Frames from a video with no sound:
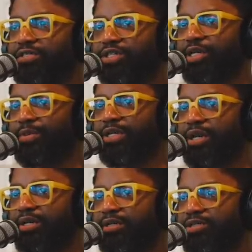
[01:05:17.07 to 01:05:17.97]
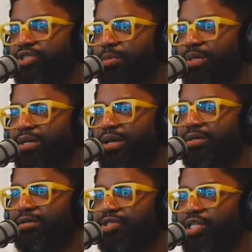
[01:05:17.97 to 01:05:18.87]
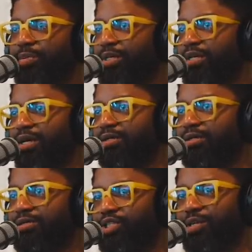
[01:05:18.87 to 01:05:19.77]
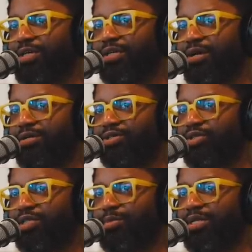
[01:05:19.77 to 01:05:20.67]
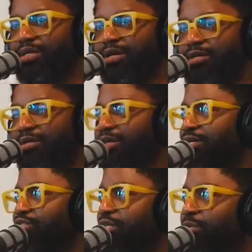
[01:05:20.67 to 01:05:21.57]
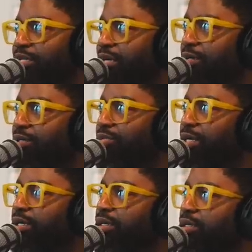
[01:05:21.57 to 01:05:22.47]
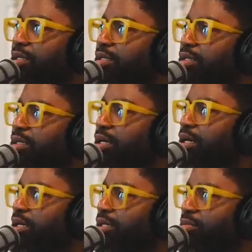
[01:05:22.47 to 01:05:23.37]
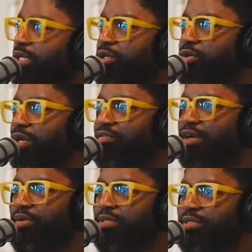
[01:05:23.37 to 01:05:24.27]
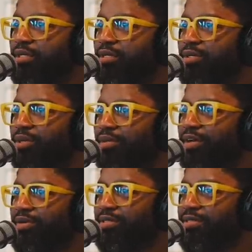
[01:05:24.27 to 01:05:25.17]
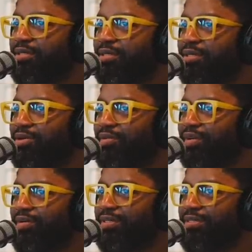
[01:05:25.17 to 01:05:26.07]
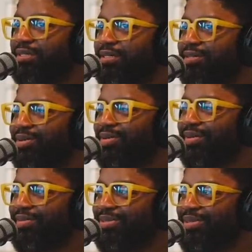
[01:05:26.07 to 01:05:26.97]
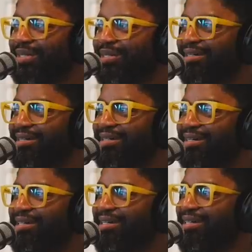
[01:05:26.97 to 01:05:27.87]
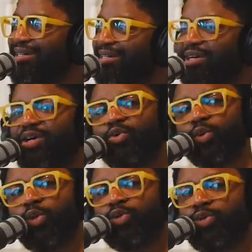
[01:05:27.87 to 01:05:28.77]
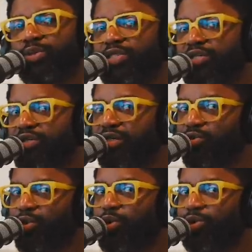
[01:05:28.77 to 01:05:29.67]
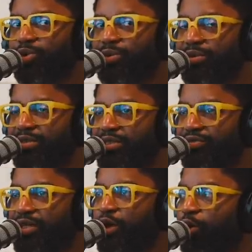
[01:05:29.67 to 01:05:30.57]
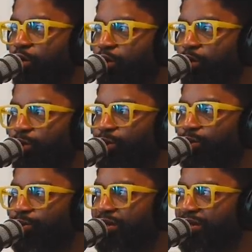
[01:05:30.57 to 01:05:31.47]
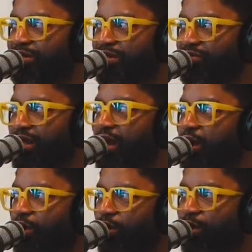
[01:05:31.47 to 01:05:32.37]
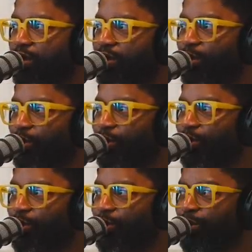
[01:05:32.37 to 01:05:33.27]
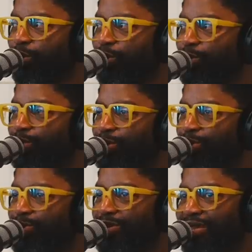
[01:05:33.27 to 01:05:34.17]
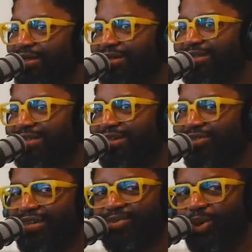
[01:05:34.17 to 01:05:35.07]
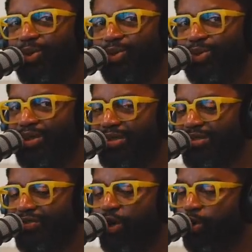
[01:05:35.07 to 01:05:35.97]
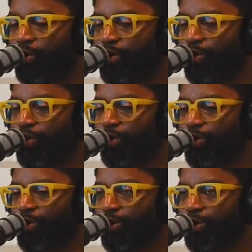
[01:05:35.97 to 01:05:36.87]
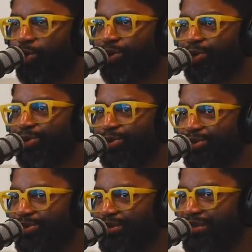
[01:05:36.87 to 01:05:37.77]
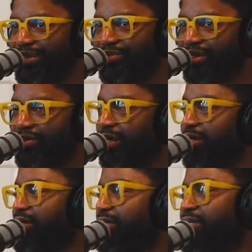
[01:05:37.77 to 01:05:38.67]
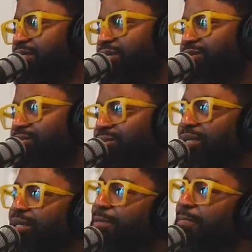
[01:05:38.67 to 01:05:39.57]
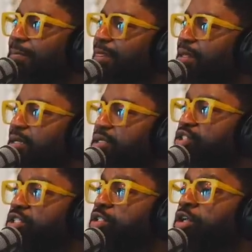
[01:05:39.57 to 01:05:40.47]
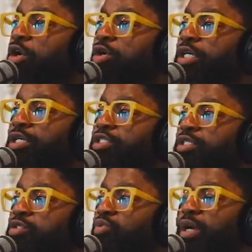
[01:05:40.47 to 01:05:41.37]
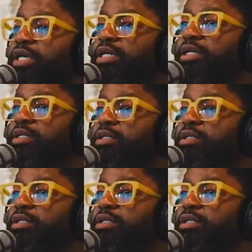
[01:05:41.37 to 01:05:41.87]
She coming in a Honda. She coming in a Honda. She coming in a Honda. She coming in a Honda. She coming in a Honda. She coming in a Honda. Right? Um, E. coli virus. E. coli virus. E. coli virus. E. coli virus. Roku T V. Roku T V. Roku T V. Roku T V. Roku T V. Roku T V. Right? She ain't doing none of that. She's longing. She's waiting.